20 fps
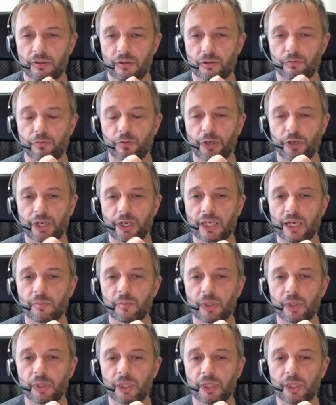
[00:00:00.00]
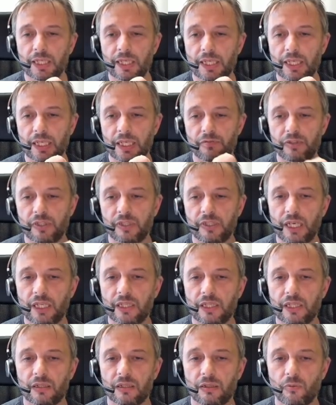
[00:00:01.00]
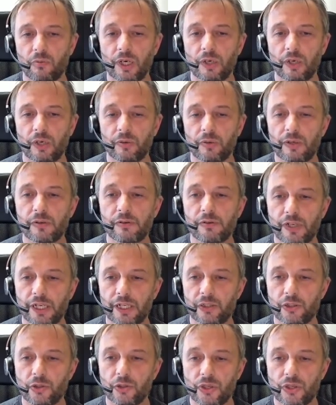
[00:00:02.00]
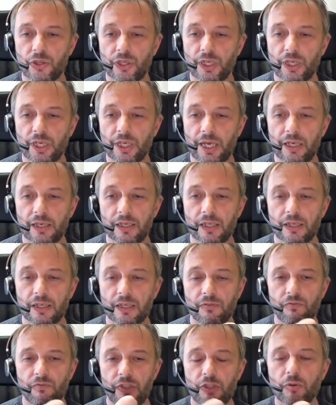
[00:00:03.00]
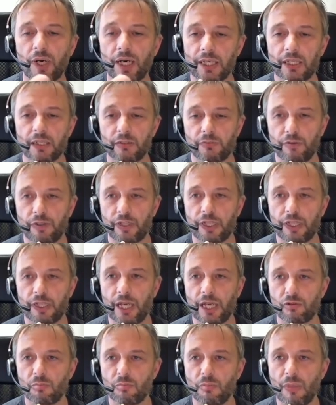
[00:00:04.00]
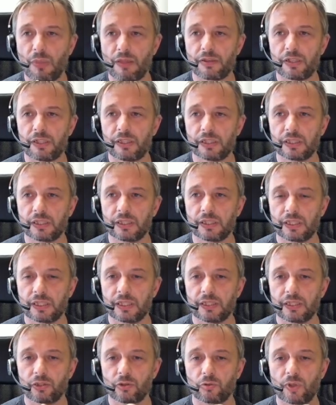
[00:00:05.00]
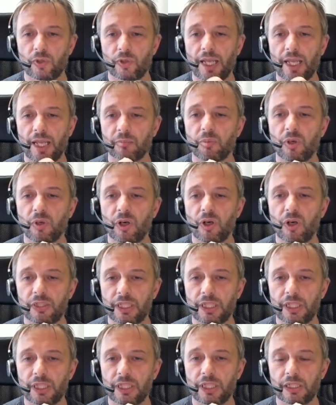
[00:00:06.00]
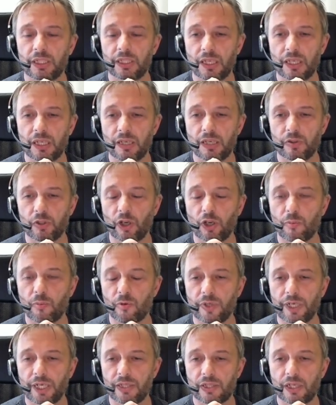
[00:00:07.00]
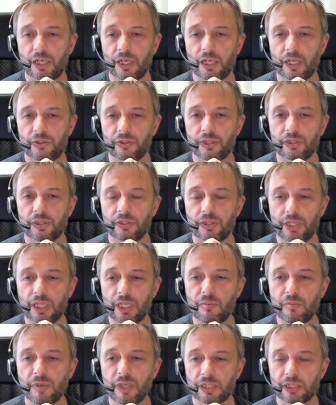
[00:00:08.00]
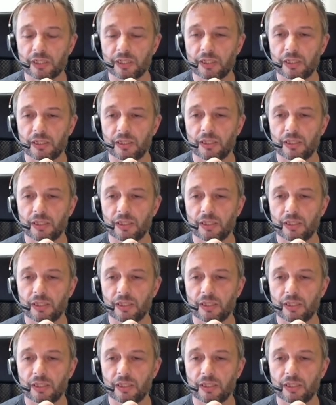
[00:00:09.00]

So for example, if the data were verified using a video identification method, the relying party, if it operates under the email